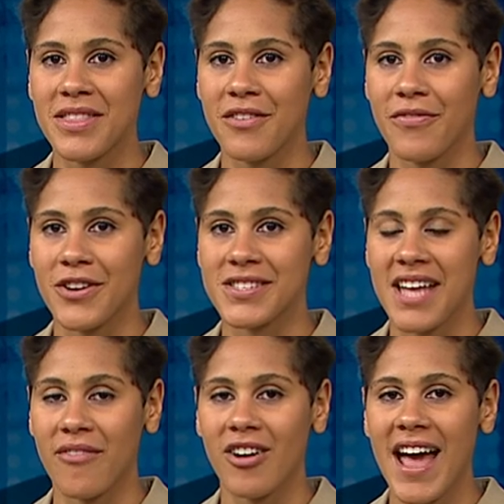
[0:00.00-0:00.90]
made the
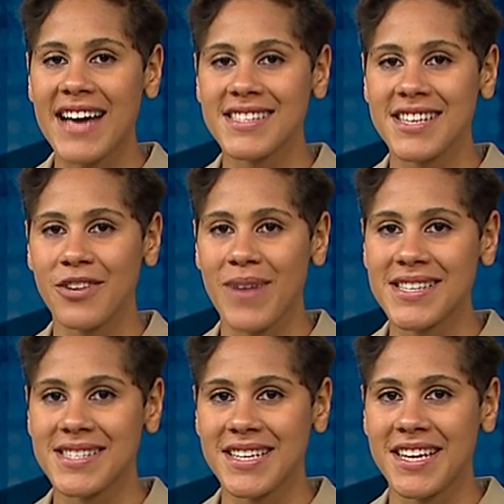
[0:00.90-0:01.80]
first ever at-sea
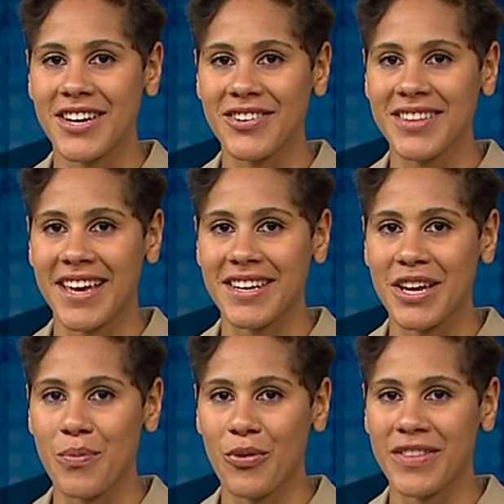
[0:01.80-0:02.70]
arrested gear
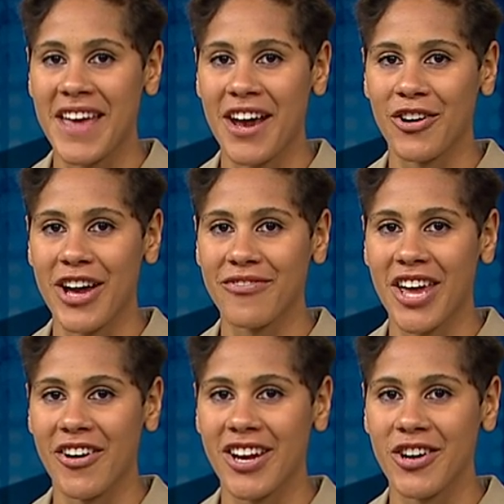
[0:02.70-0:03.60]
landing aboard the aircraft
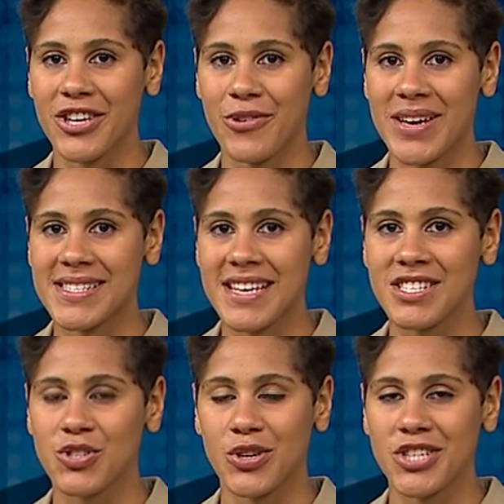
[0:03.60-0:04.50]
carrier
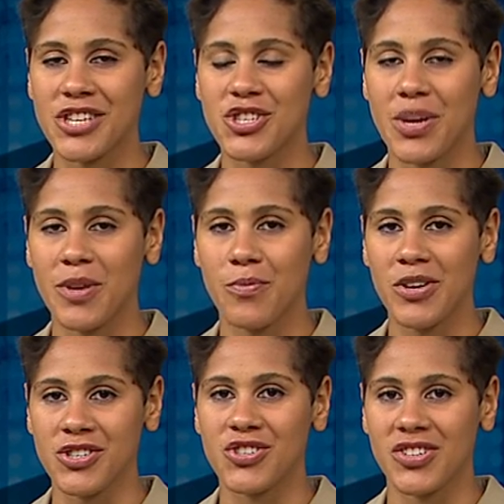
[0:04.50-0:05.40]
USS George H.W.
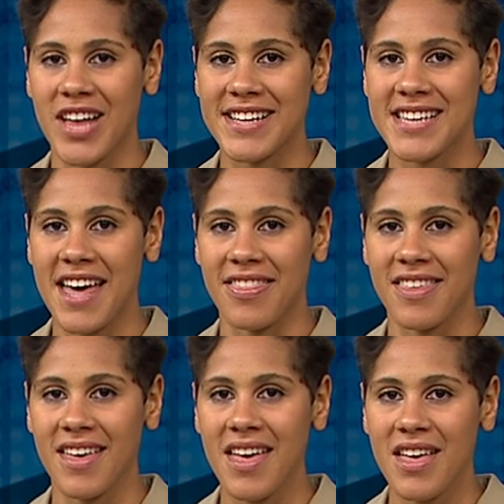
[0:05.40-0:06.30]
Bush July 10th.
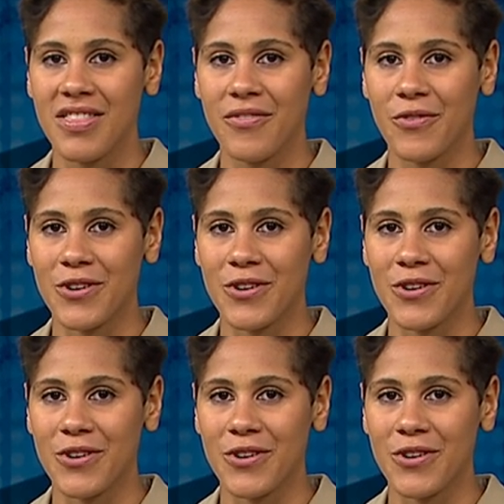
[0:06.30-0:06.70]
The